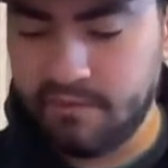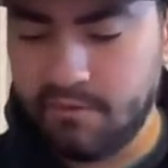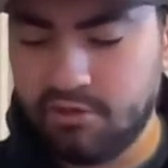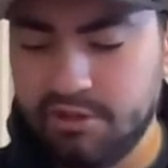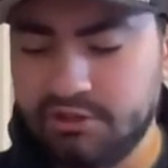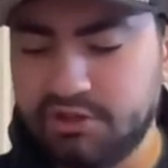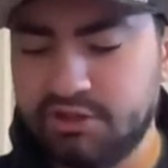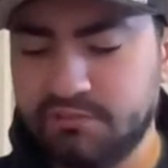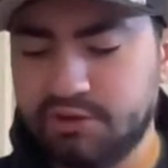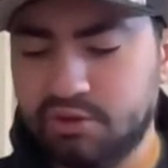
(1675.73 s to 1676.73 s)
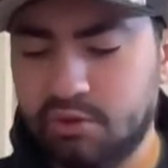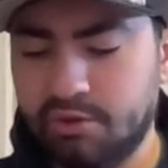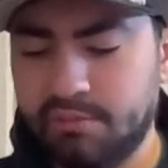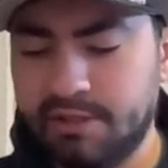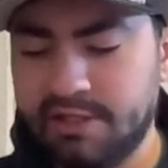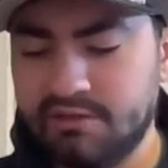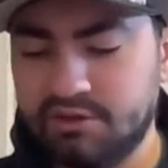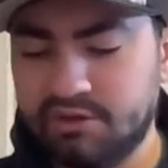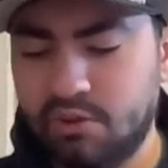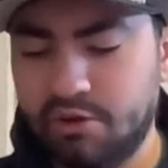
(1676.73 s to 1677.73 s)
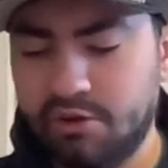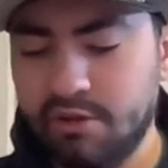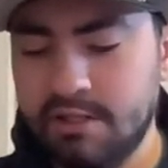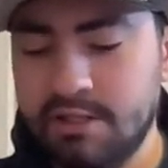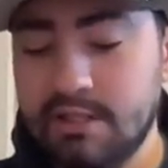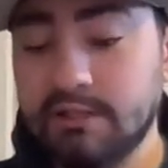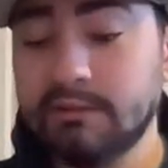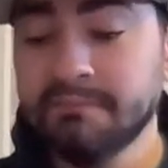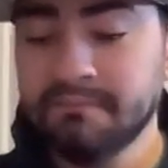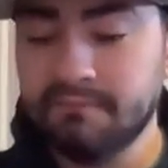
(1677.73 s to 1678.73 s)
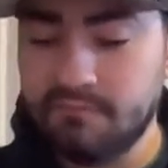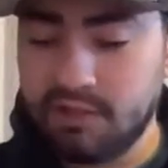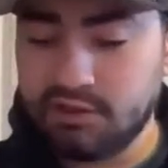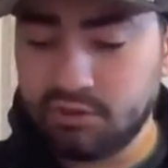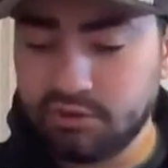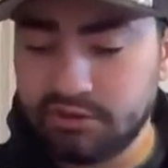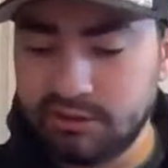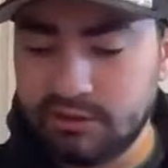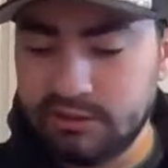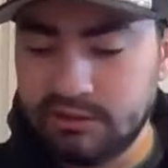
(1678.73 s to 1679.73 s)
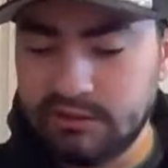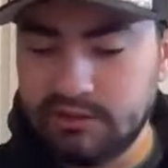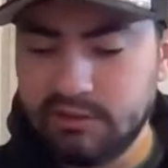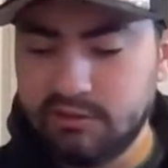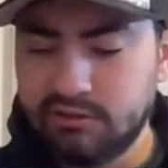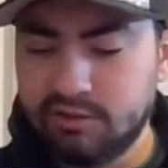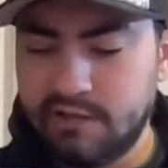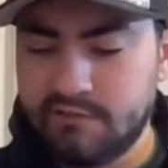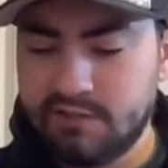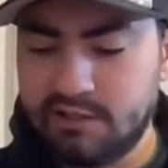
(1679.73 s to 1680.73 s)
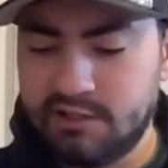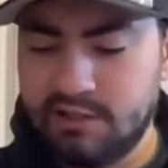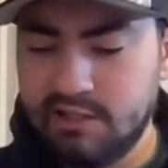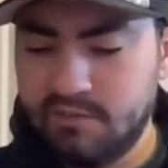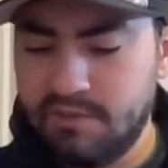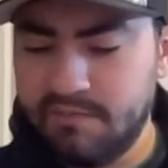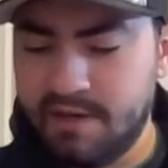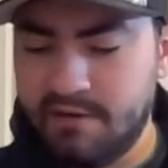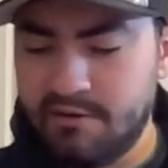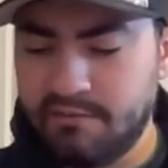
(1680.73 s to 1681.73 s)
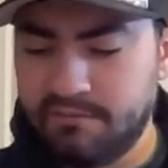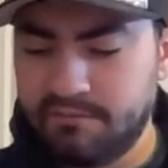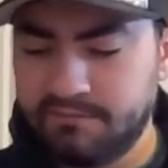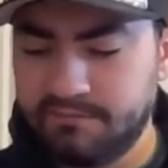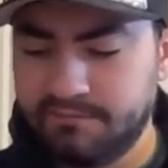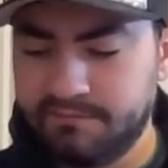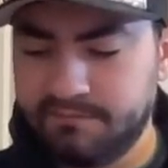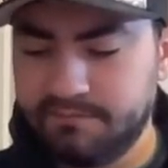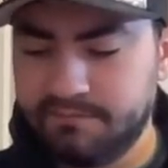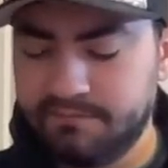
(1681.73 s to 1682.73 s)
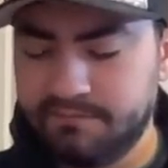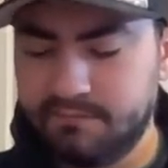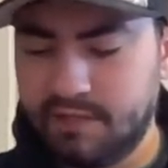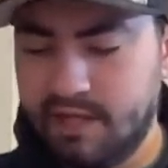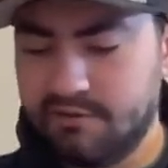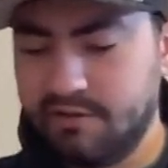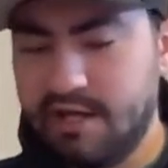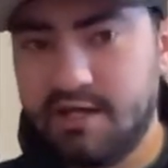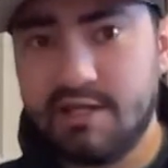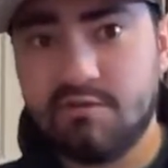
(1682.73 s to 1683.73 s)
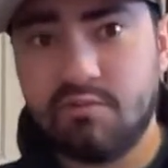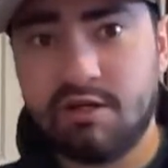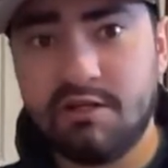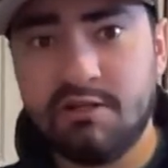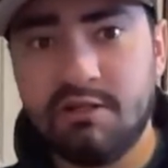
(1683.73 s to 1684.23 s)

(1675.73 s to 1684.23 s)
or at least some shoulder blades or shoulder muscles. So it gives it a little bit better. Okay, so that is what